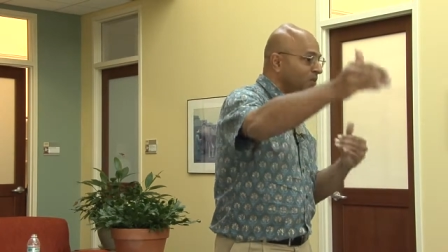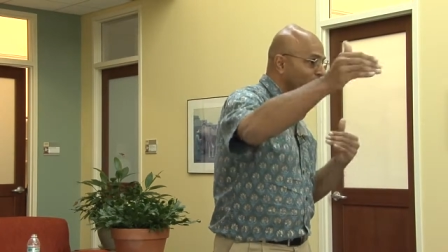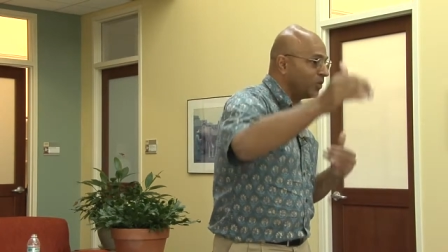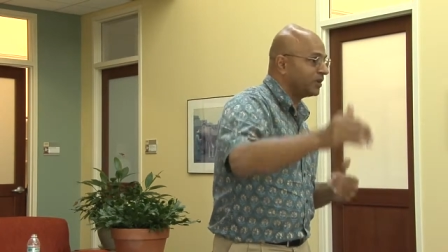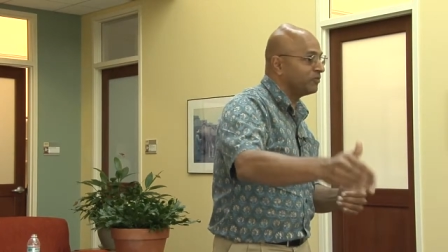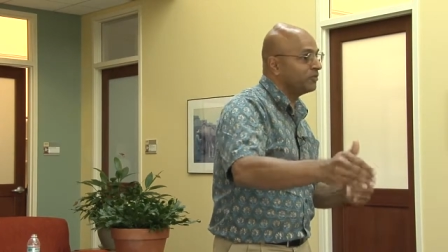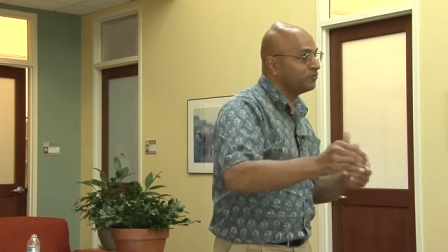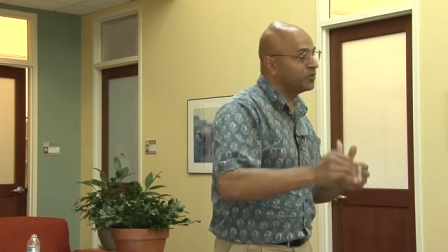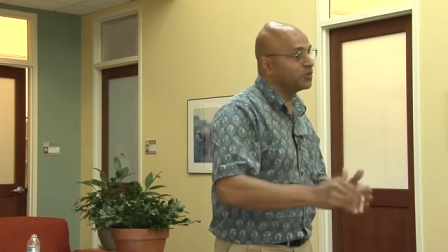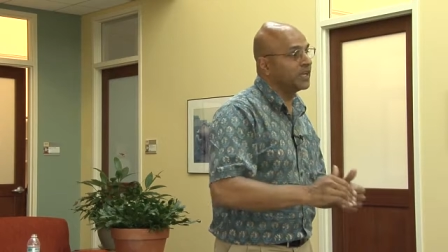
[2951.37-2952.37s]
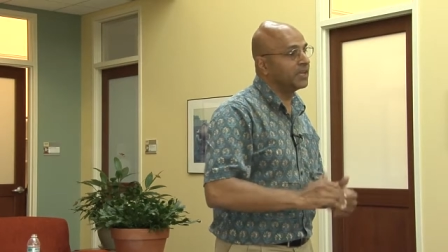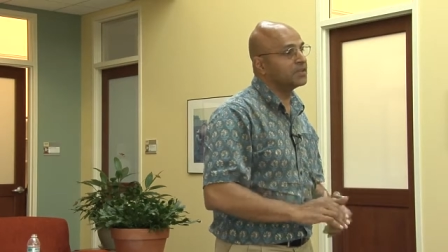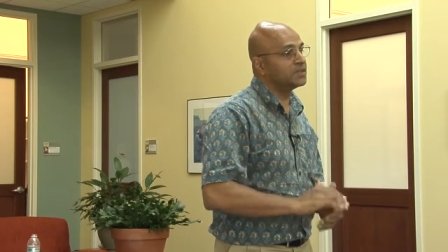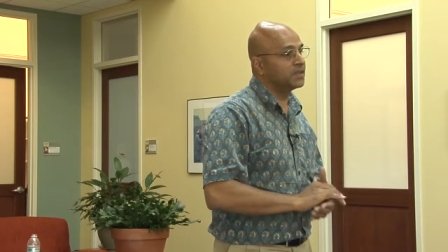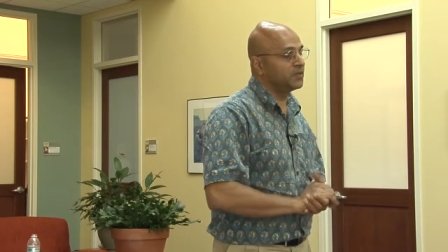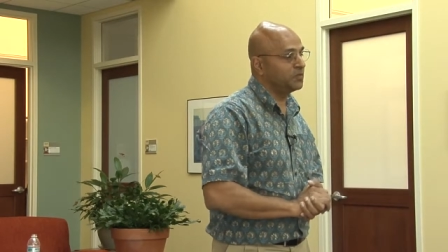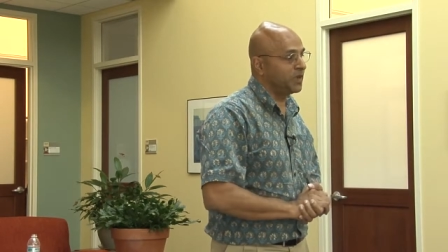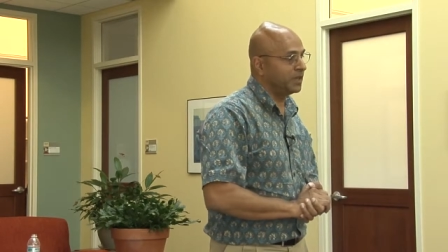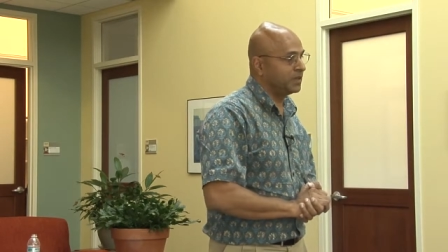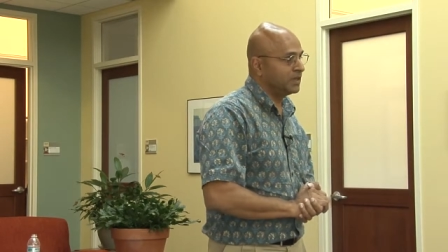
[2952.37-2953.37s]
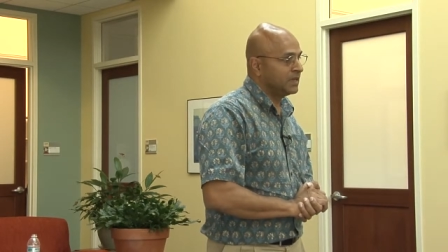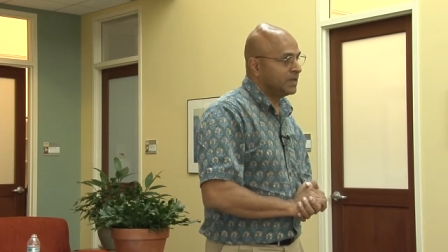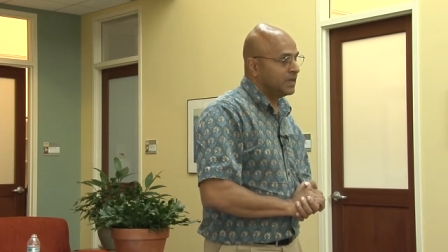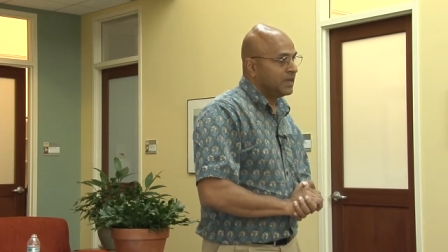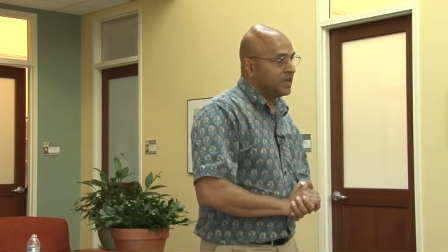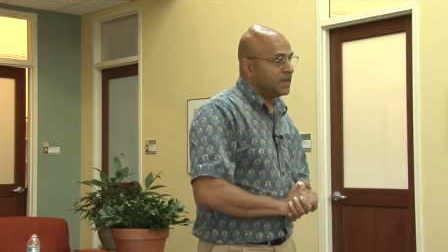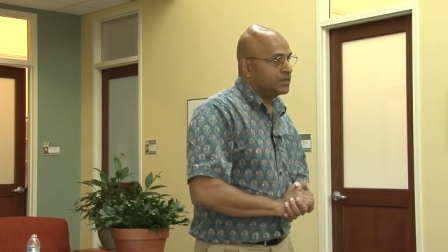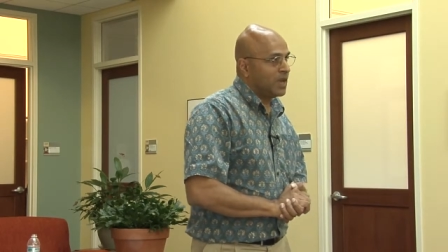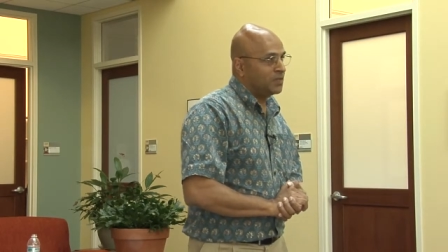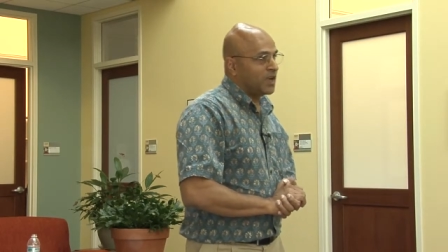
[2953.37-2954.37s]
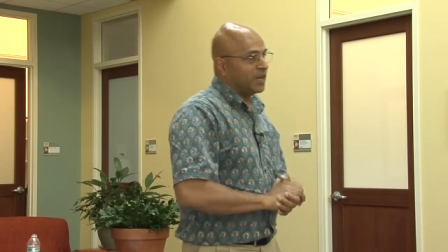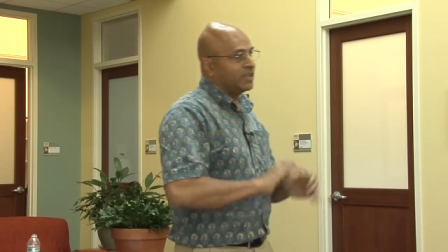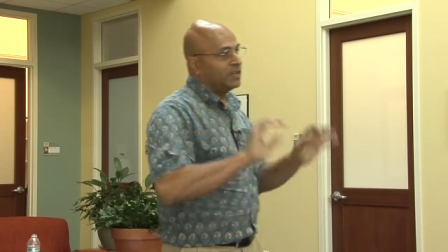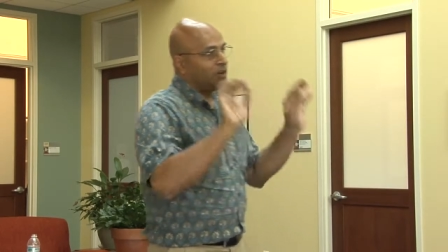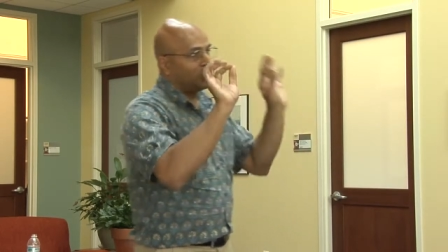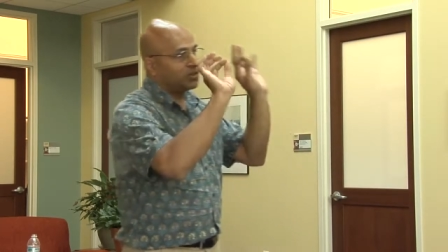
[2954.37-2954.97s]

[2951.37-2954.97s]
whatever few gains they've made. So I'm cutting a long